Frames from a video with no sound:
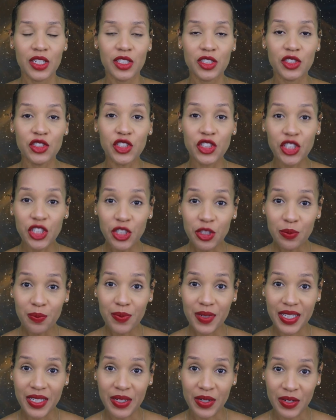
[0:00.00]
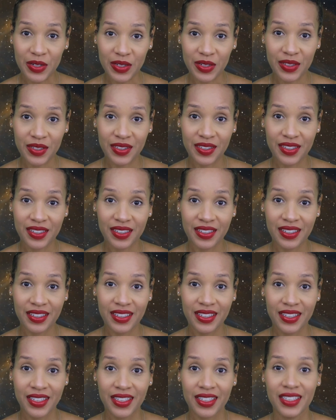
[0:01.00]
Jupiter.
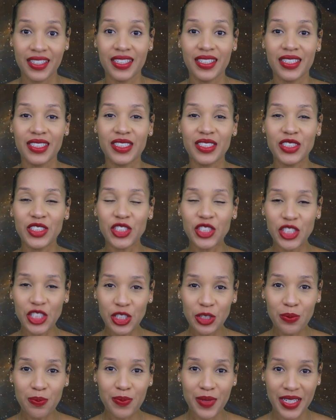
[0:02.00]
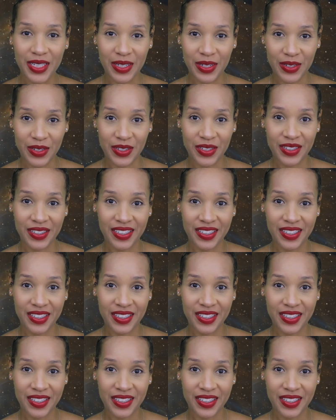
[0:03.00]
Jupiter.